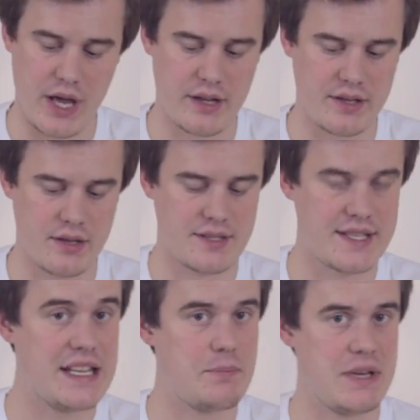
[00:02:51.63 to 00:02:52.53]
had a
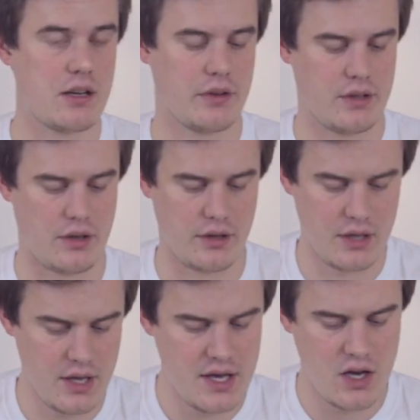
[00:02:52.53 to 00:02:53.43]
sneak peek on the
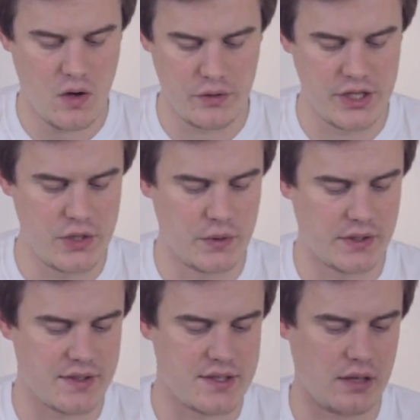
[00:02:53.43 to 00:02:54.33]

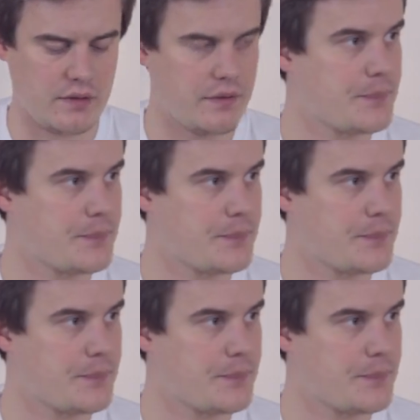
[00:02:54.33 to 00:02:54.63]
unit itself.